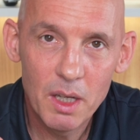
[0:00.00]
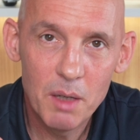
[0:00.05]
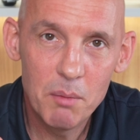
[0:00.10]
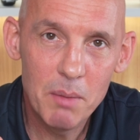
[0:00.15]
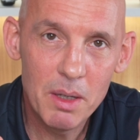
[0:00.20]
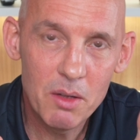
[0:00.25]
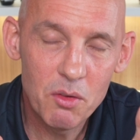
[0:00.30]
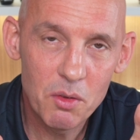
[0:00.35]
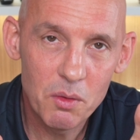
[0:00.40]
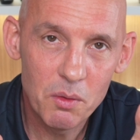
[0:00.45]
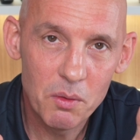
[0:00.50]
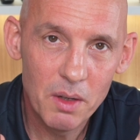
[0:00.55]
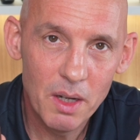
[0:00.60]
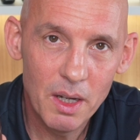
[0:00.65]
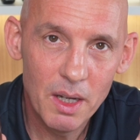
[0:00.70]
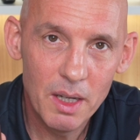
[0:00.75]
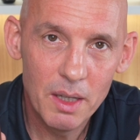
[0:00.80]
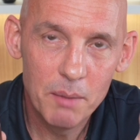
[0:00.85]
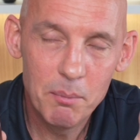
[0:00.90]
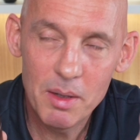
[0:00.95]
a metal
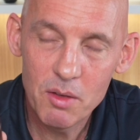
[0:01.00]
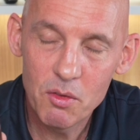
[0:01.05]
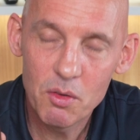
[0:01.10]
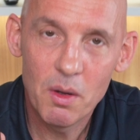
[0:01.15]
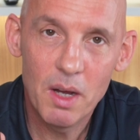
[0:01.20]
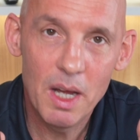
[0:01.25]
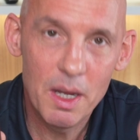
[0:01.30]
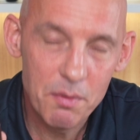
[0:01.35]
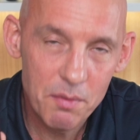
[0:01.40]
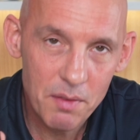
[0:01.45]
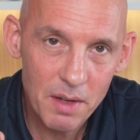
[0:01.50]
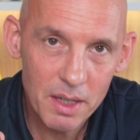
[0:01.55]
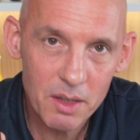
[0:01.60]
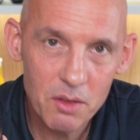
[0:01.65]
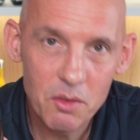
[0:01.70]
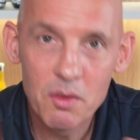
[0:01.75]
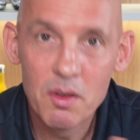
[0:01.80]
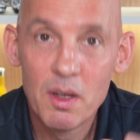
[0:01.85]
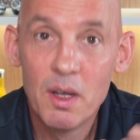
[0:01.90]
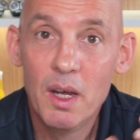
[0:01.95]

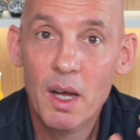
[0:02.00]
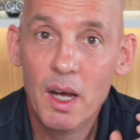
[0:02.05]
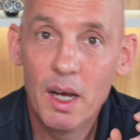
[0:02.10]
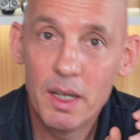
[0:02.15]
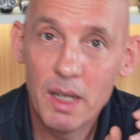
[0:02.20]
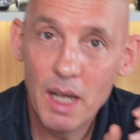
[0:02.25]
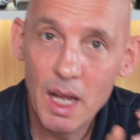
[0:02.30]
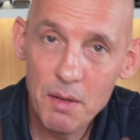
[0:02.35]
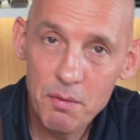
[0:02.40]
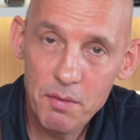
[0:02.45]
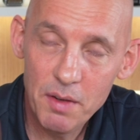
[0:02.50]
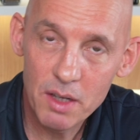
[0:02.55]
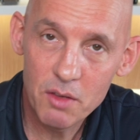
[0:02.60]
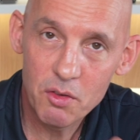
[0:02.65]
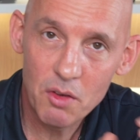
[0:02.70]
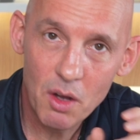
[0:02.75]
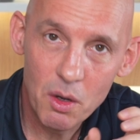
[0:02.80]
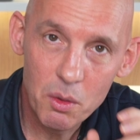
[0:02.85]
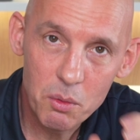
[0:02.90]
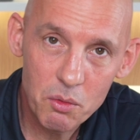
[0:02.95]
FX, an
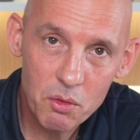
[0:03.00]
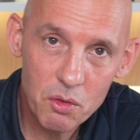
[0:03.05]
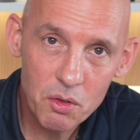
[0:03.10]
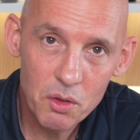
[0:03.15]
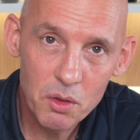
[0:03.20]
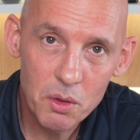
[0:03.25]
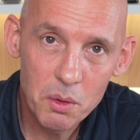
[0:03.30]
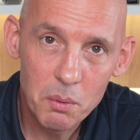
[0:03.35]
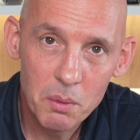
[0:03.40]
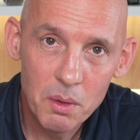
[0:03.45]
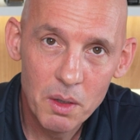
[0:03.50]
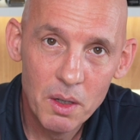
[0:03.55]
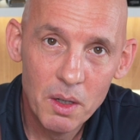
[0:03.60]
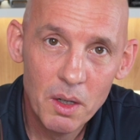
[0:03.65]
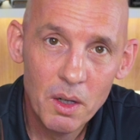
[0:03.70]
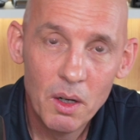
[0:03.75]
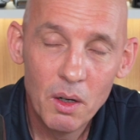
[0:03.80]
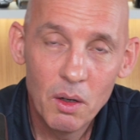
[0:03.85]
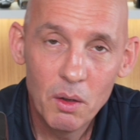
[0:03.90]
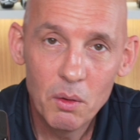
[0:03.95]
FX02,
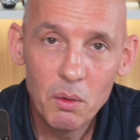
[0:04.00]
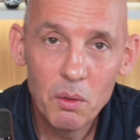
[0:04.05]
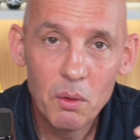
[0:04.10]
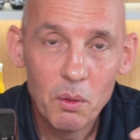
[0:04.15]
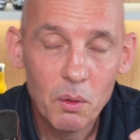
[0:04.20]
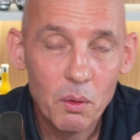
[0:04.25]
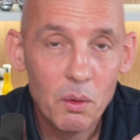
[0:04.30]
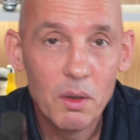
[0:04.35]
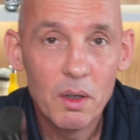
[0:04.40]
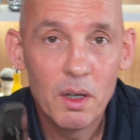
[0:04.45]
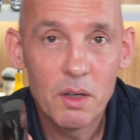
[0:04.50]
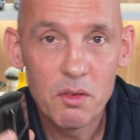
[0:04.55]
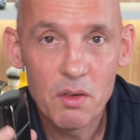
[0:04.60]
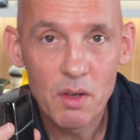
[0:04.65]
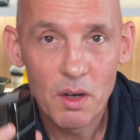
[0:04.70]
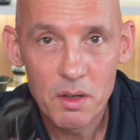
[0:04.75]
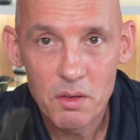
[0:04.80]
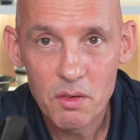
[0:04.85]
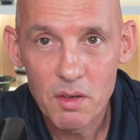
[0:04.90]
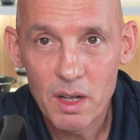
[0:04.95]
or a
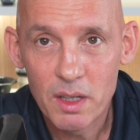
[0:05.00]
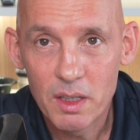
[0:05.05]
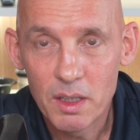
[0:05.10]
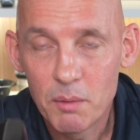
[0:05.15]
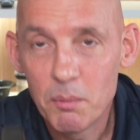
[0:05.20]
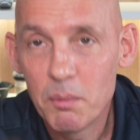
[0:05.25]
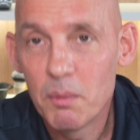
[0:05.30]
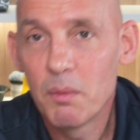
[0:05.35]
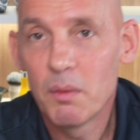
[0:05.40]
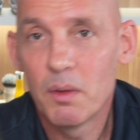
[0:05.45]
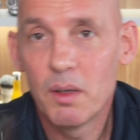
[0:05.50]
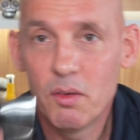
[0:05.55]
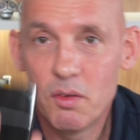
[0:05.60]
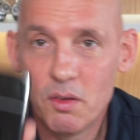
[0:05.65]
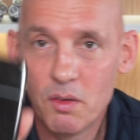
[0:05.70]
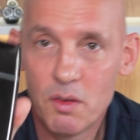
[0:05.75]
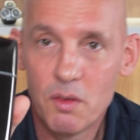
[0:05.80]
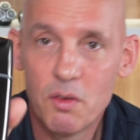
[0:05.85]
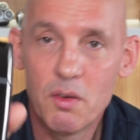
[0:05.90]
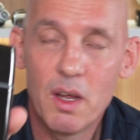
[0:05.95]
titanium, this
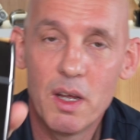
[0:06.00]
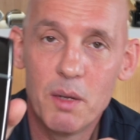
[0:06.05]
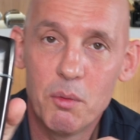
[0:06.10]
is the same